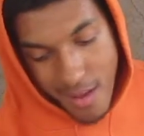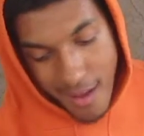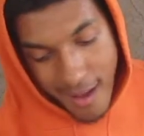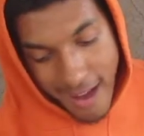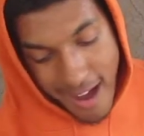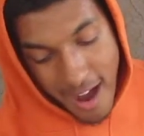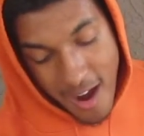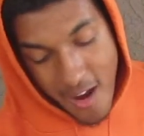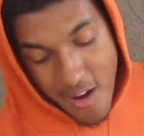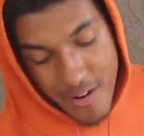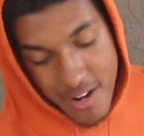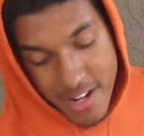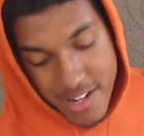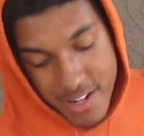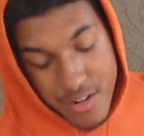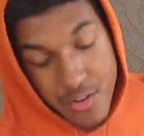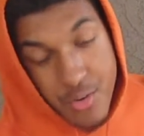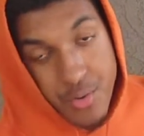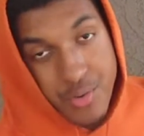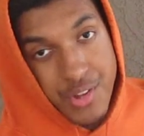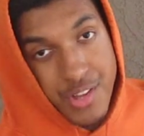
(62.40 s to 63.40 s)
I already
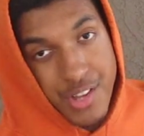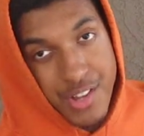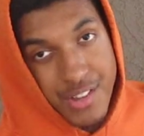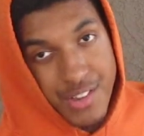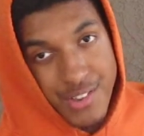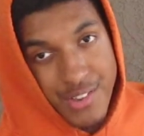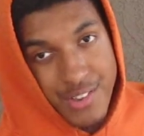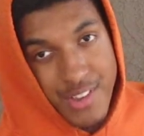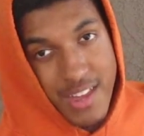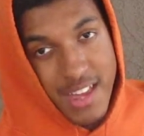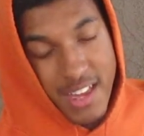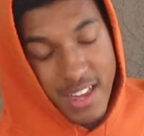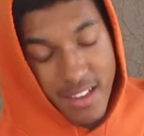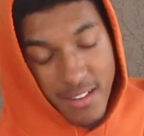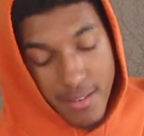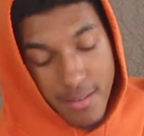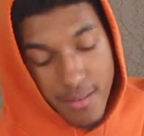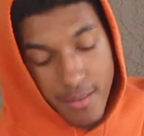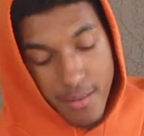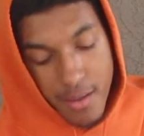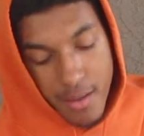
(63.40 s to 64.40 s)
knew she could sing.
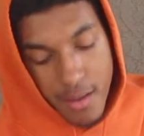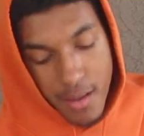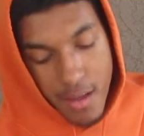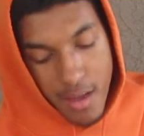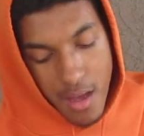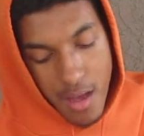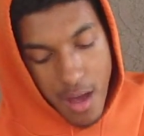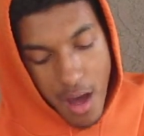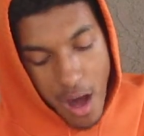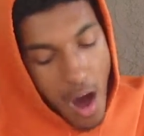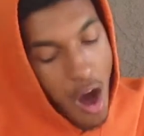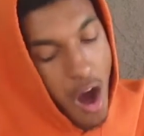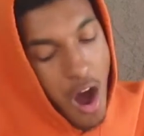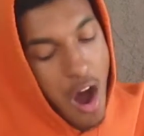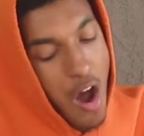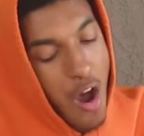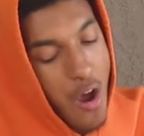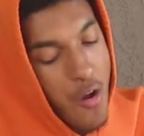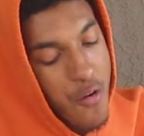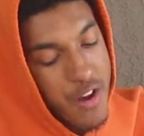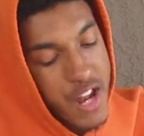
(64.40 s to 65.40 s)
I
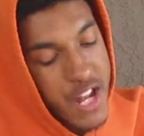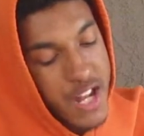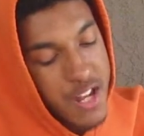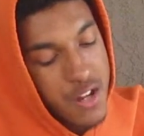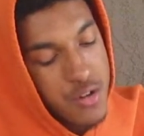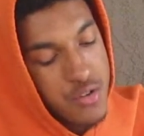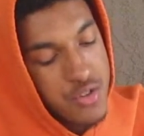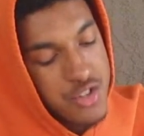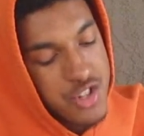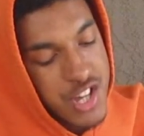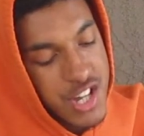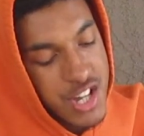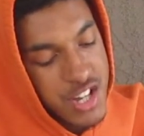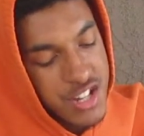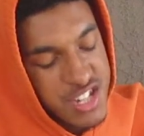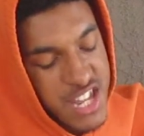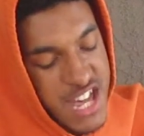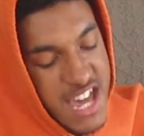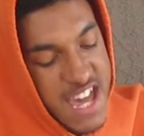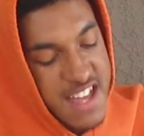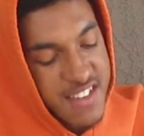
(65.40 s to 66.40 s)
already knew she
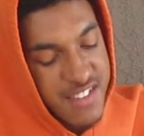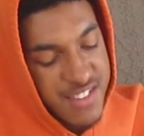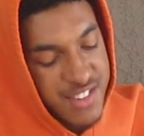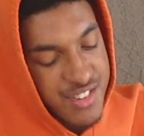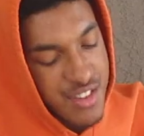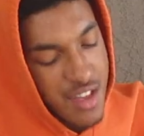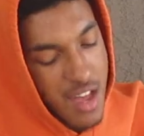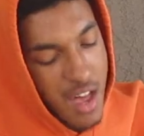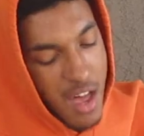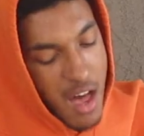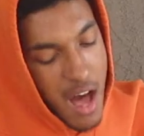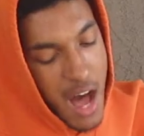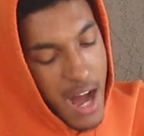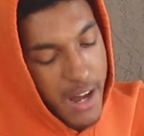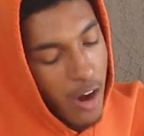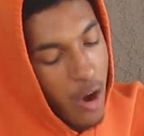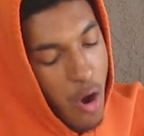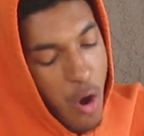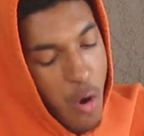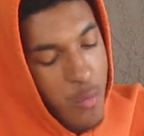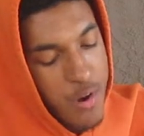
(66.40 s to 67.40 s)
could dance.
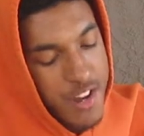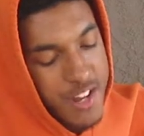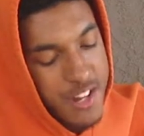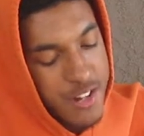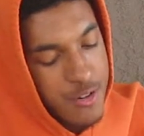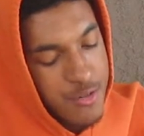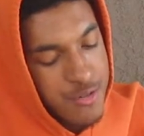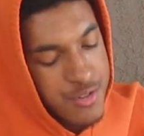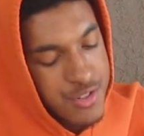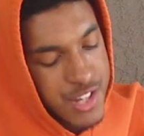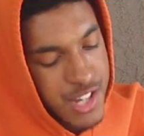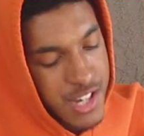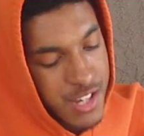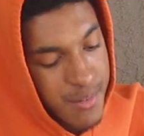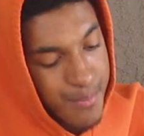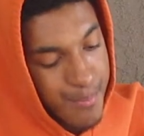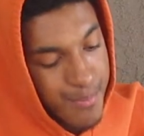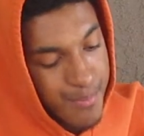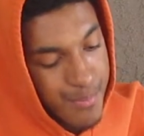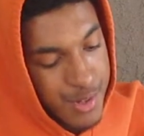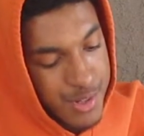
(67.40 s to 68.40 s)
I already knew she
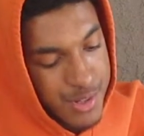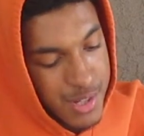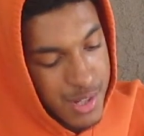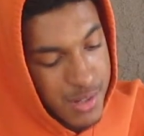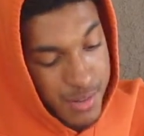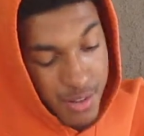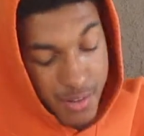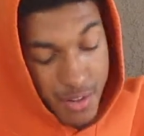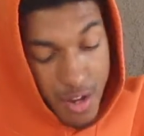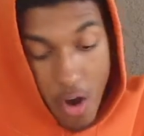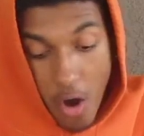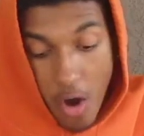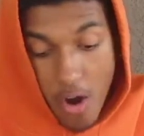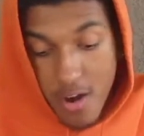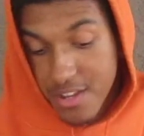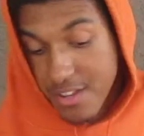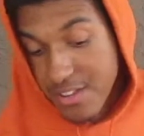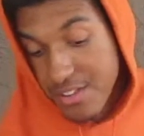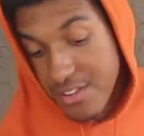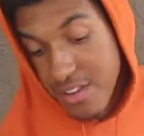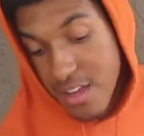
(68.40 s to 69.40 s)
can. She's an
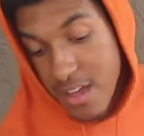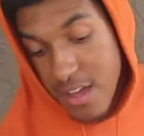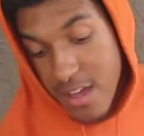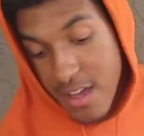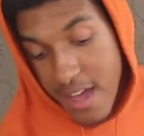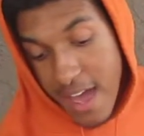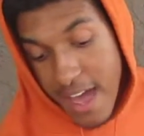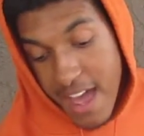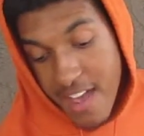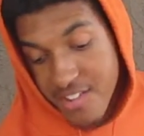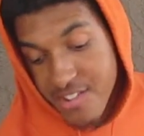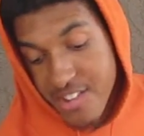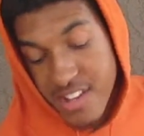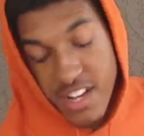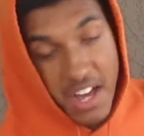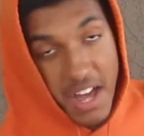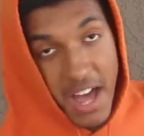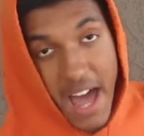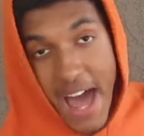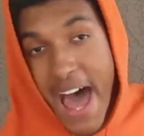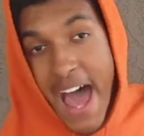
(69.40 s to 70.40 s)
artist, and she
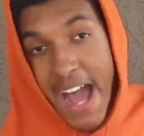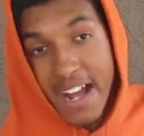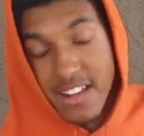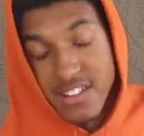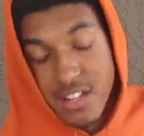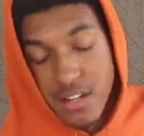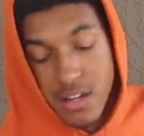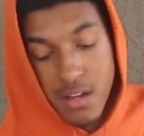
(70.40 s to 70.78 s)
can act.